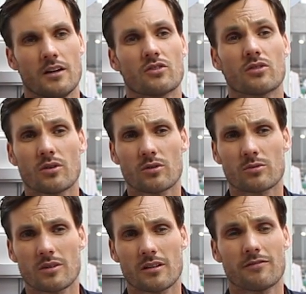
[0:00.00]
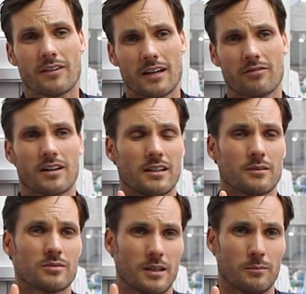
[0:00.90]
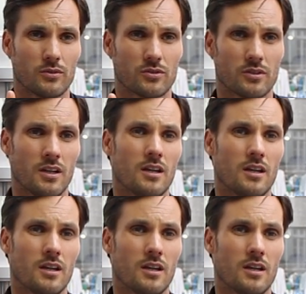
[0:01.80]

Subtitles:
So those were the 5 kind of samples